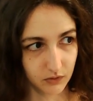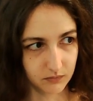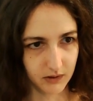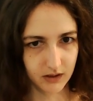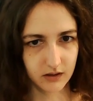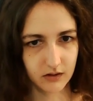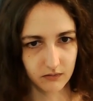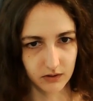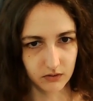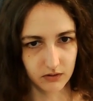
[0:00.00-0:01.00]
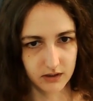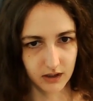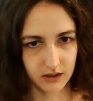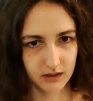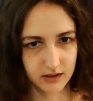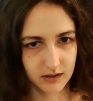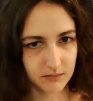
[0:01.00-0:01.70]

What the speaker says: would be when you're seeing this